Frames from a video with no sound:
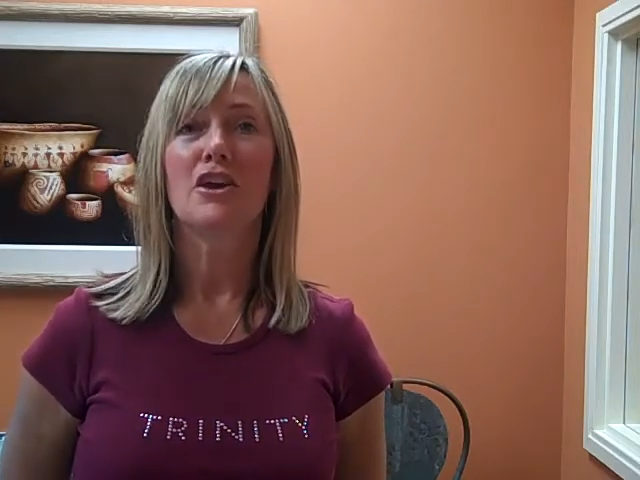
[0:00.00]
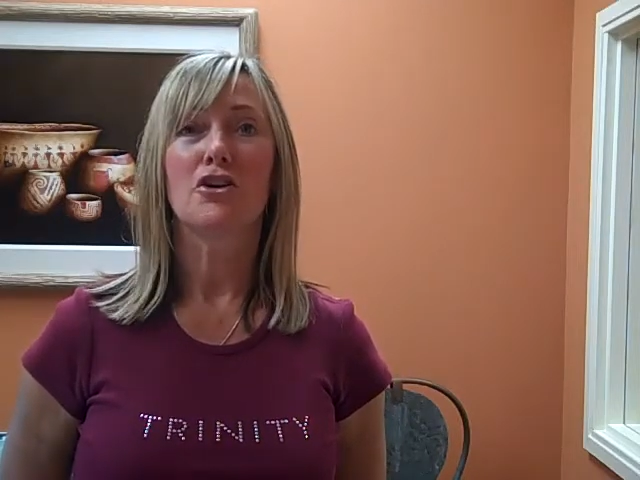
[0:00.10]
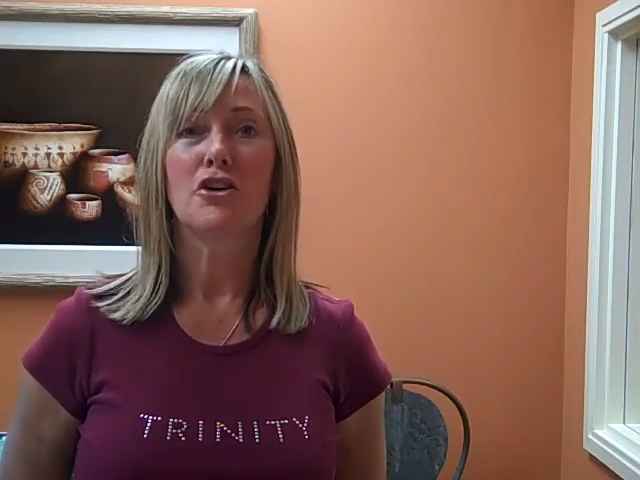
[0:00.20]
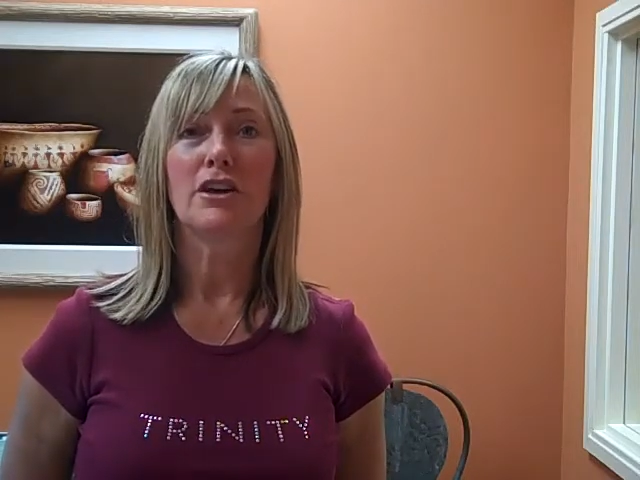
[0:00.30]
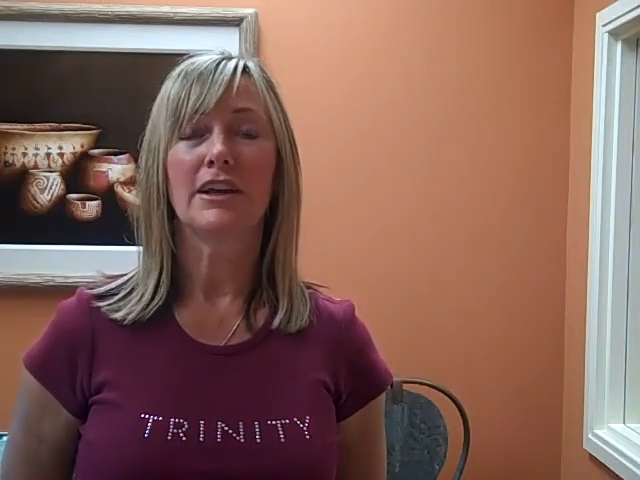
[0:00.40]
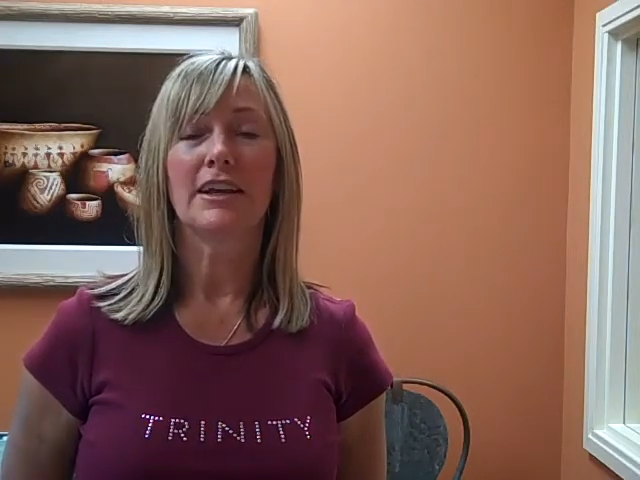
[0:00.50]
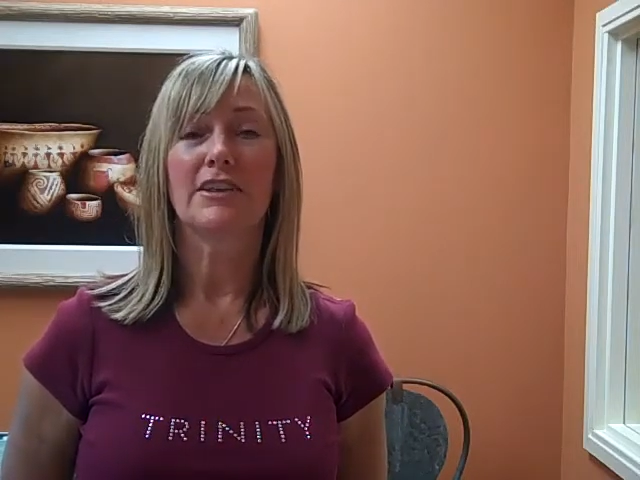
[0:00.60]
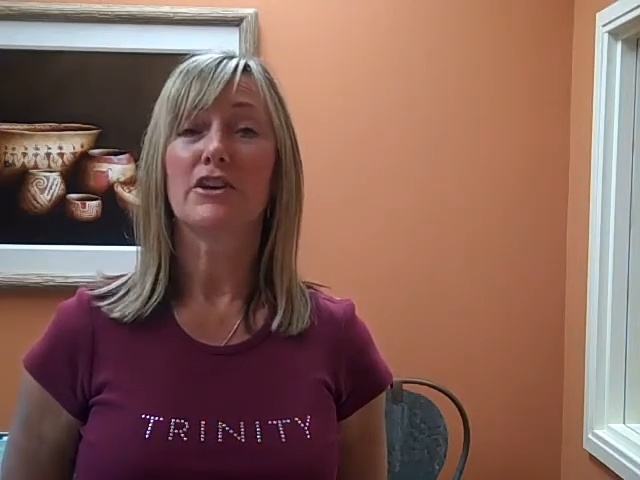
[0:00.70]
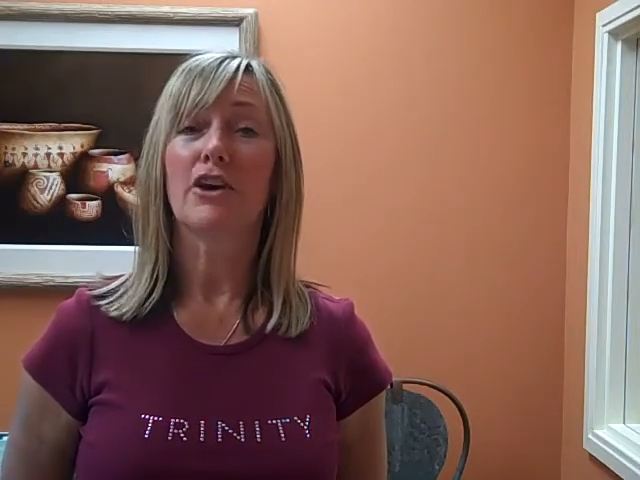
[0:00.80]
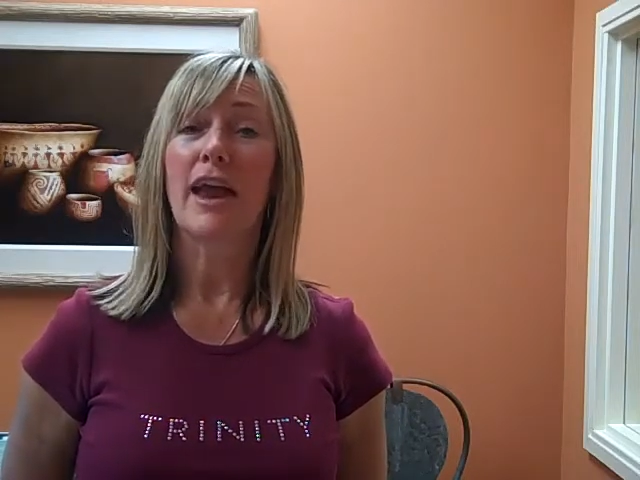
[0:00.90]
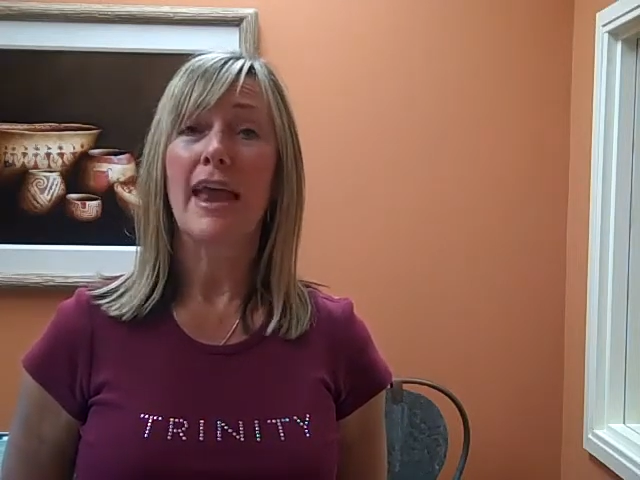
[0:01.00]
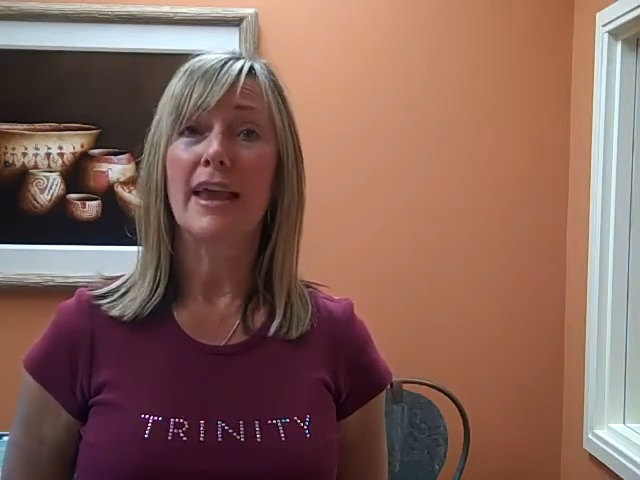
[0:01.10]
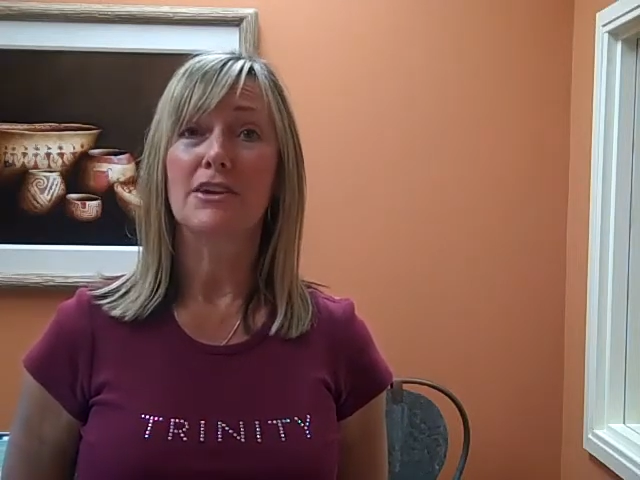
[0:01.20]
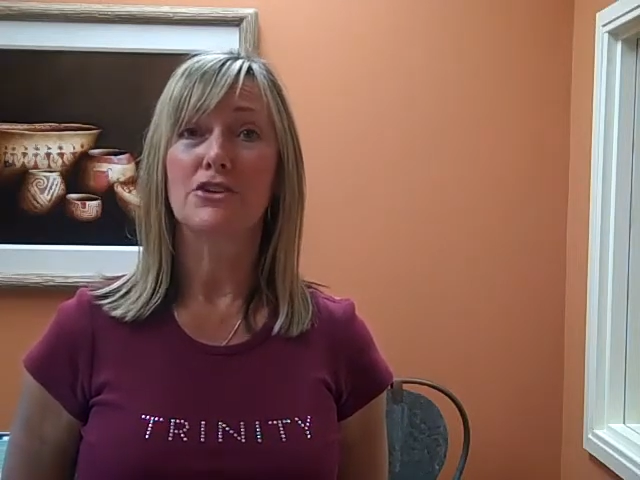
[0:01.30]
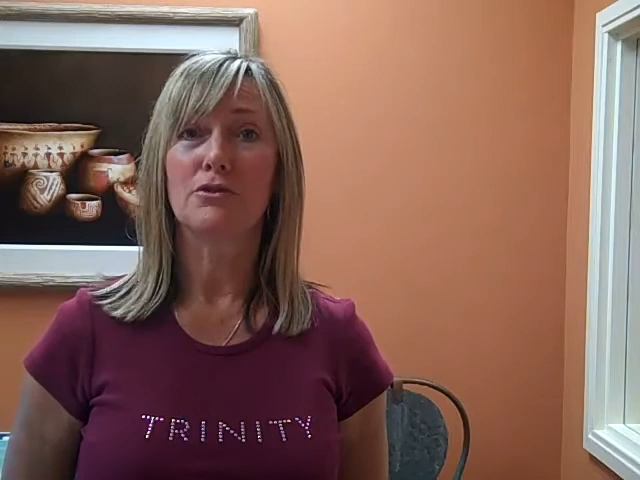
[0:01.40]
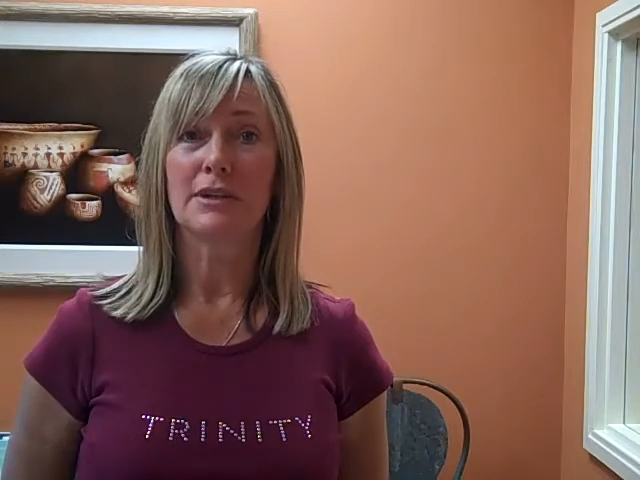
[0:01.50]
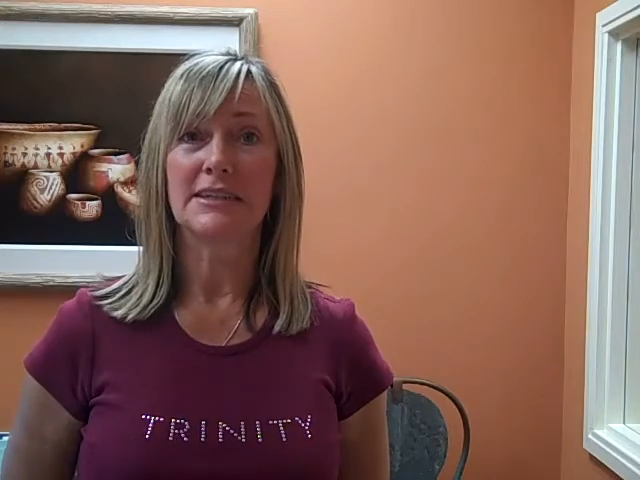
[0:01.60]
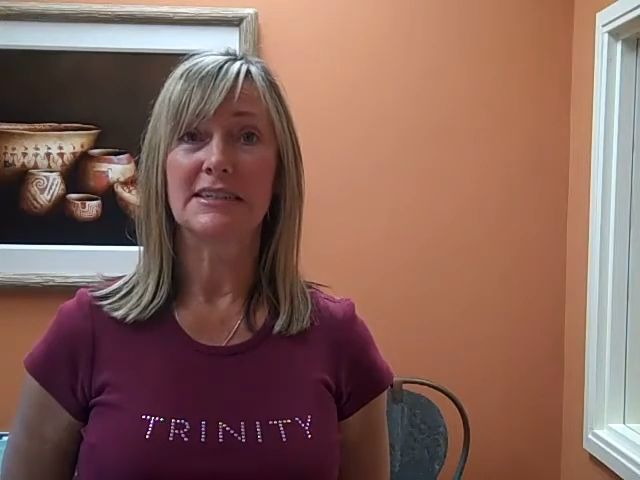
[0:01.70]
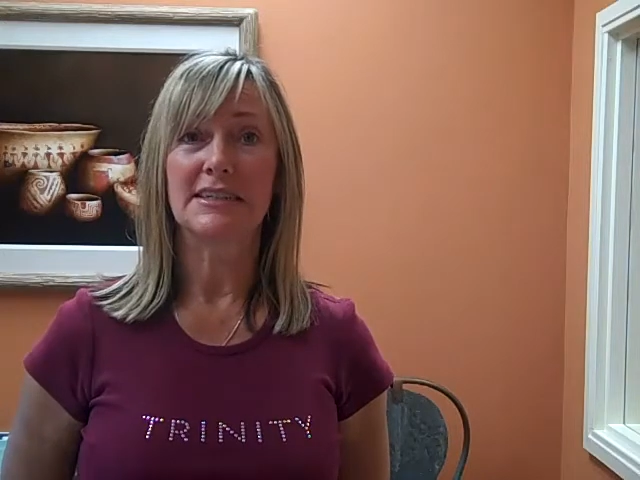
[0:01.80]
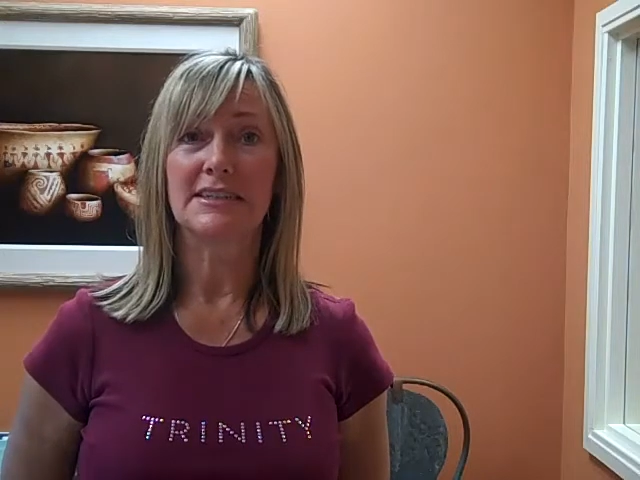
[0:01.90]
Currently, there are eight new
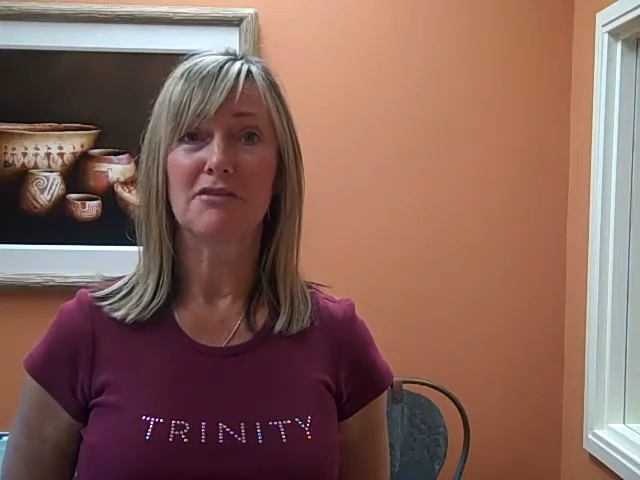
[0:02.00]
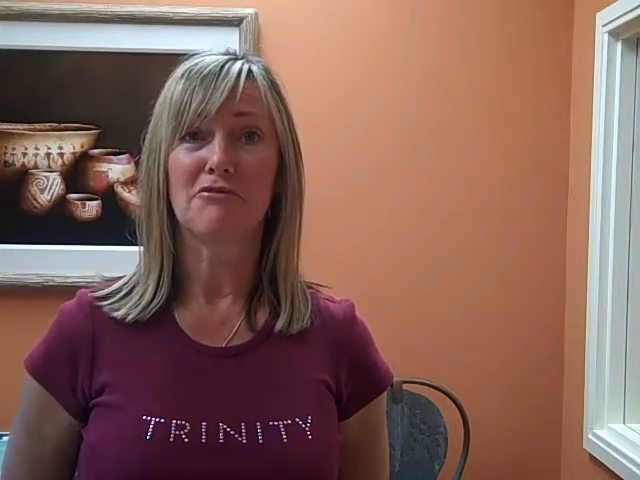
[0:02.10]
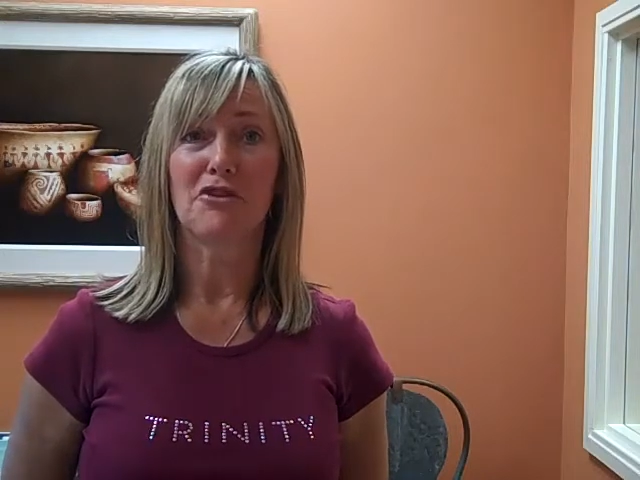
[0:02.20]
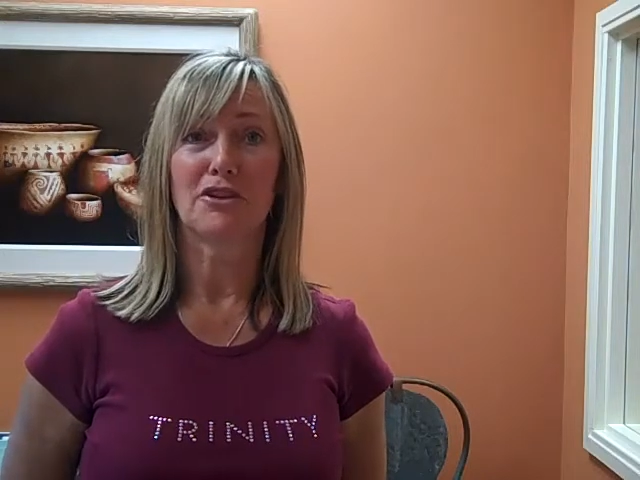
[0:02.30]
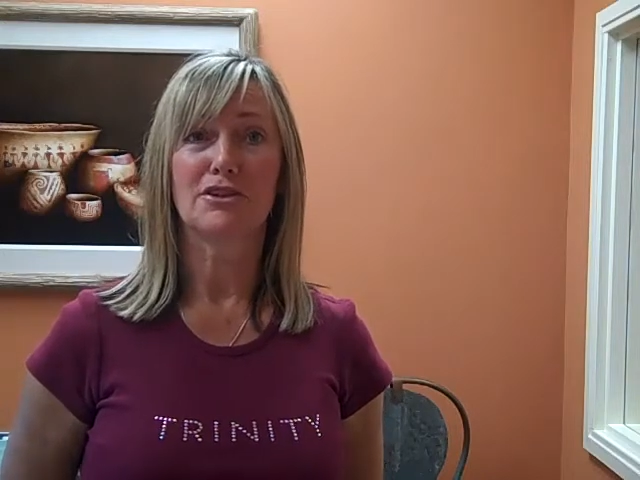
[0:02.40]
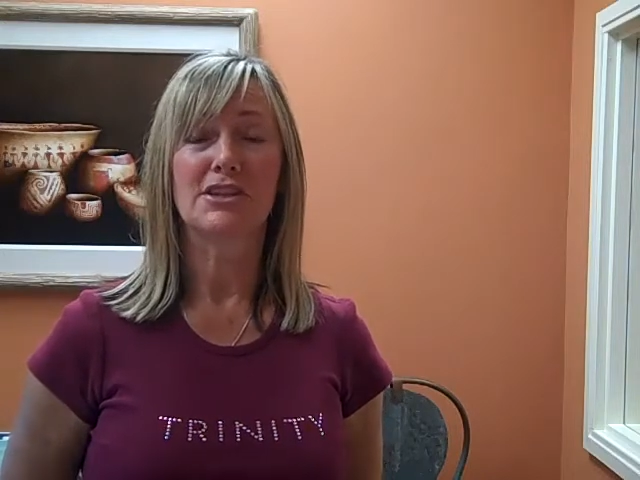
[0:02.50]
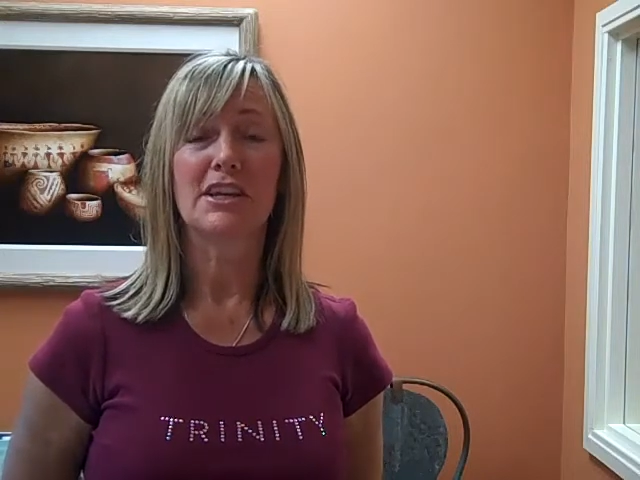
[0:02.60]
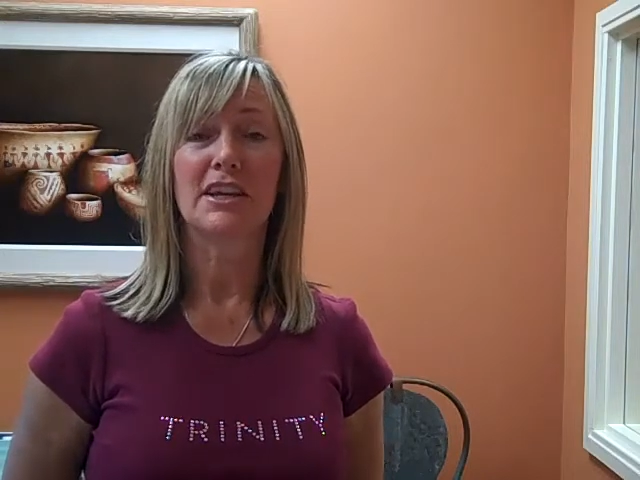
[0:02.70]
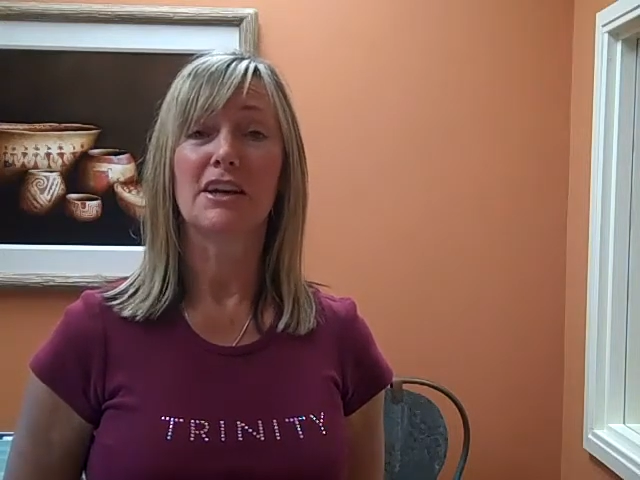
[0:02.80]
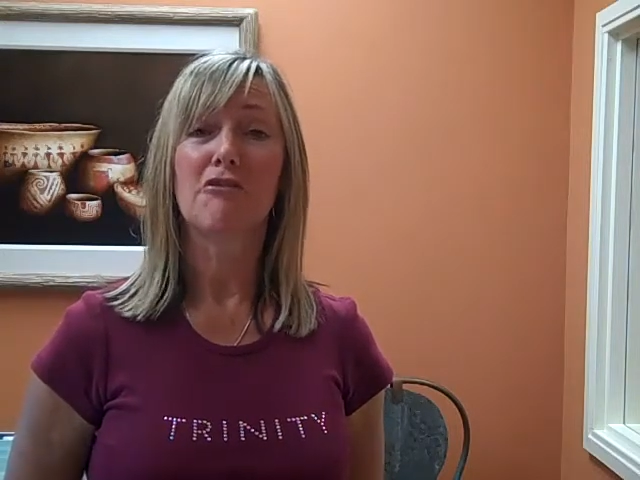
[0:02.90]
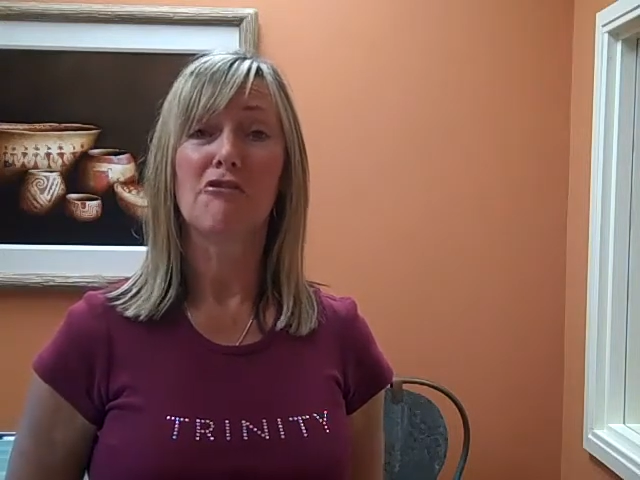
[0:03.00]
listings in Fullerton.